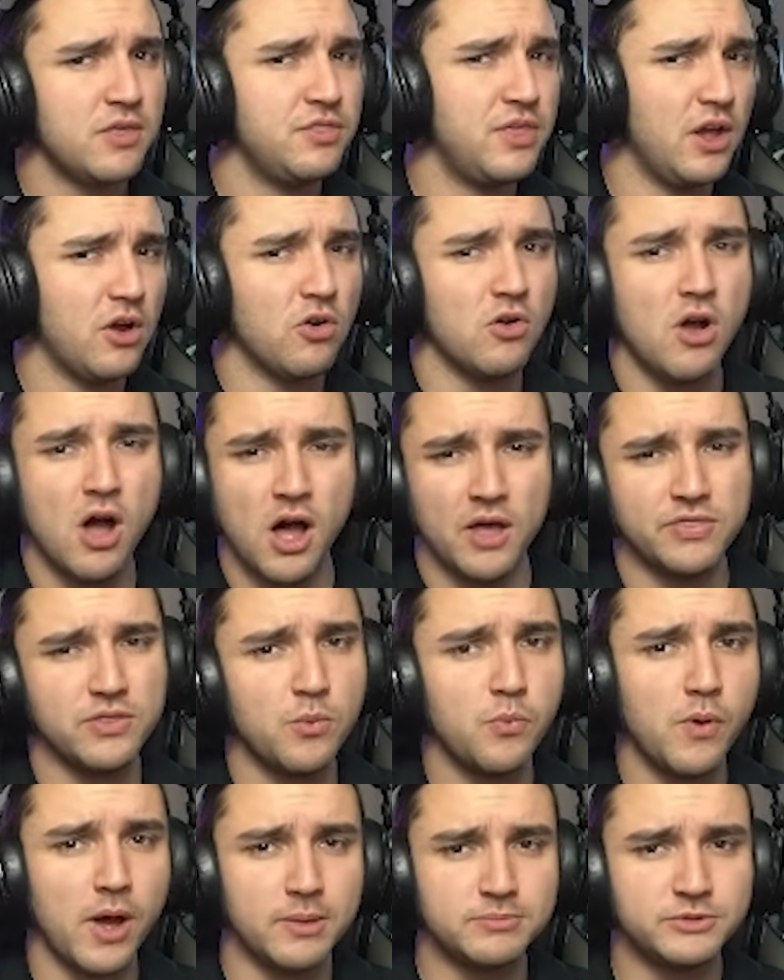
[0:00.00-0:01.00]
they are on
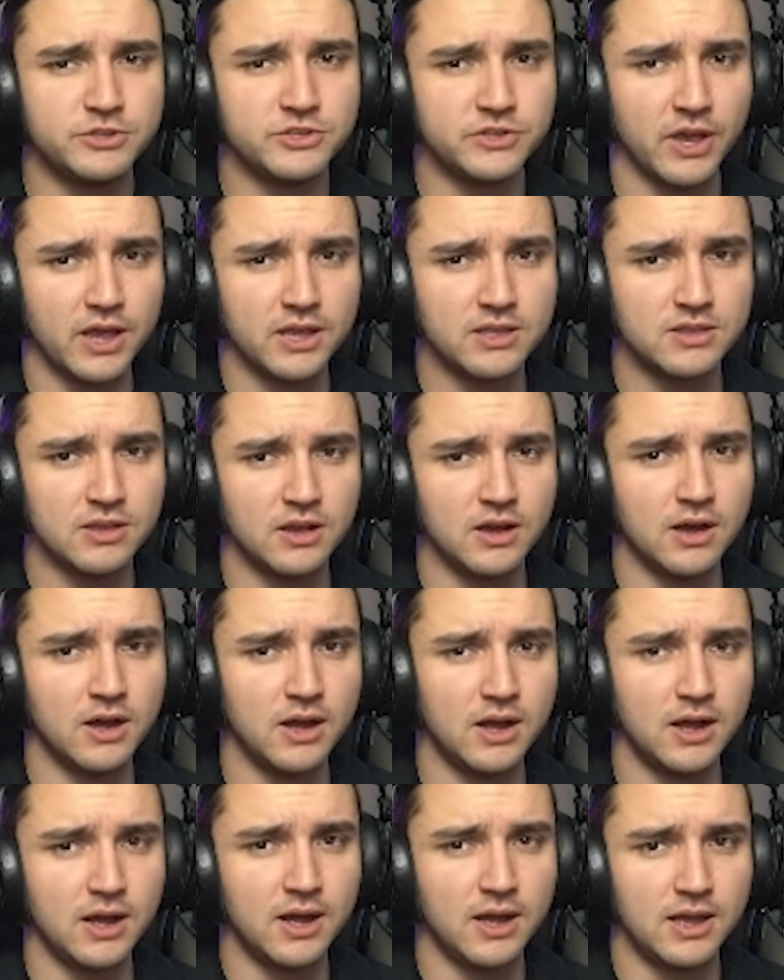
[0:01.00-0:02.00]
the website,
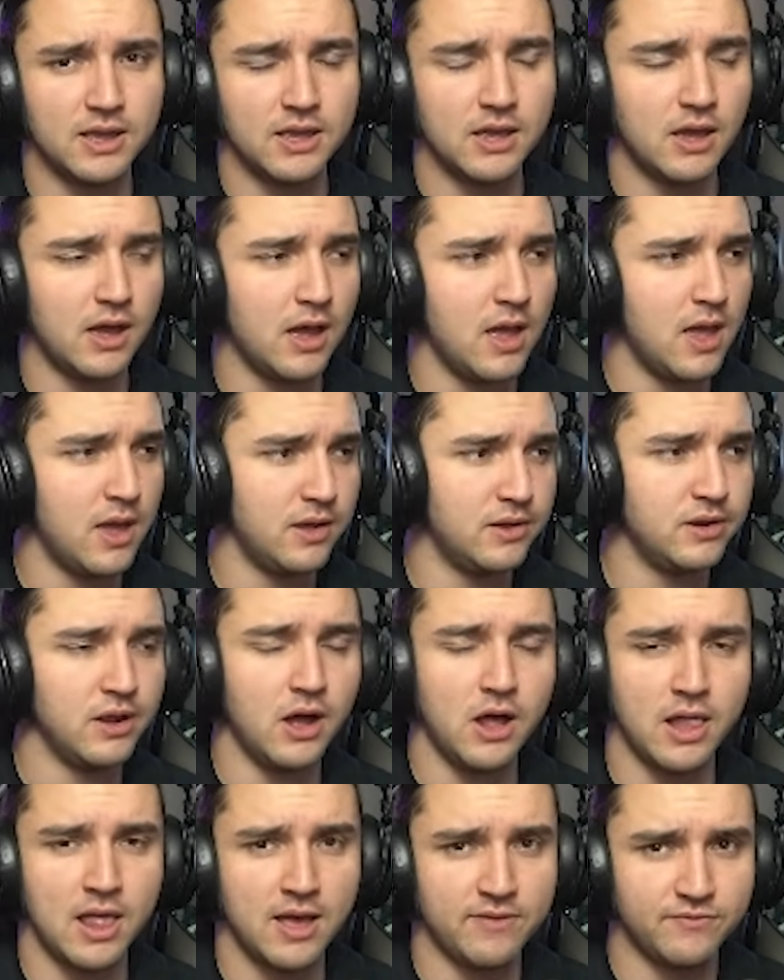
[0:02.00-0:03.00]
and
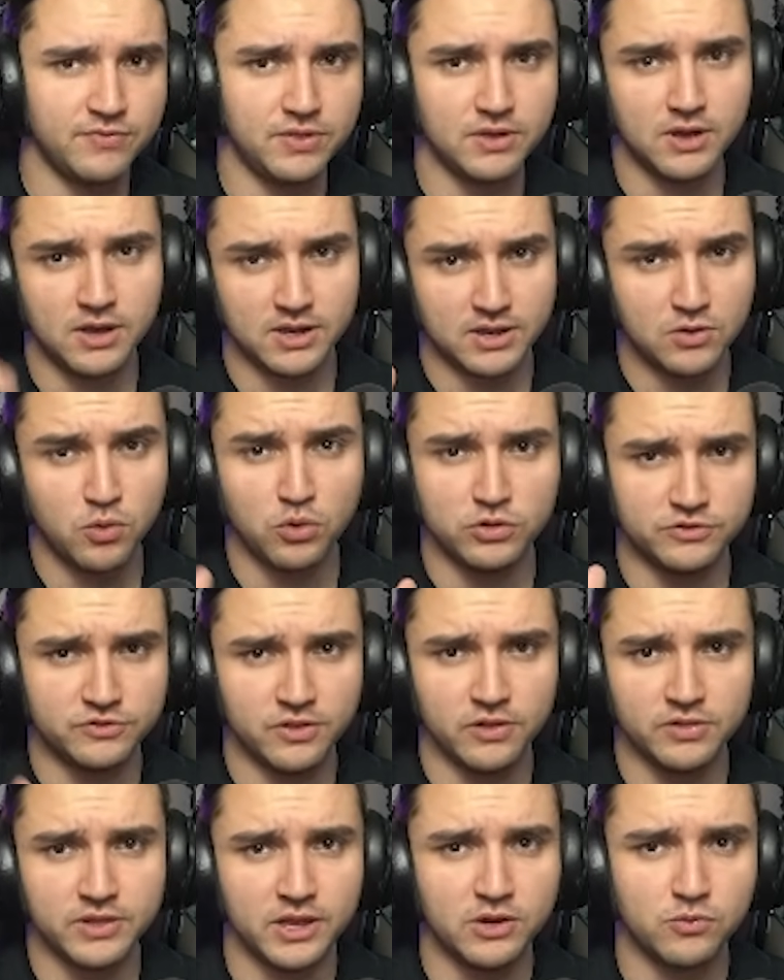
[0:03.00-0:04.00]
I'll have of course
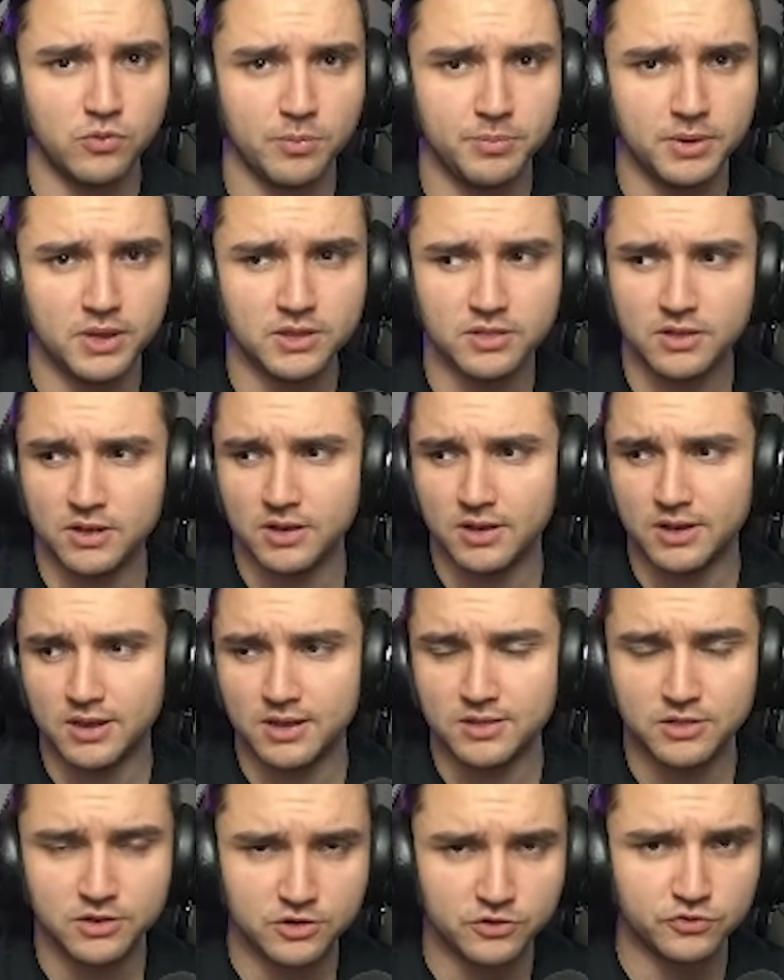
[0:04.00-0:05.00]
the link will be in the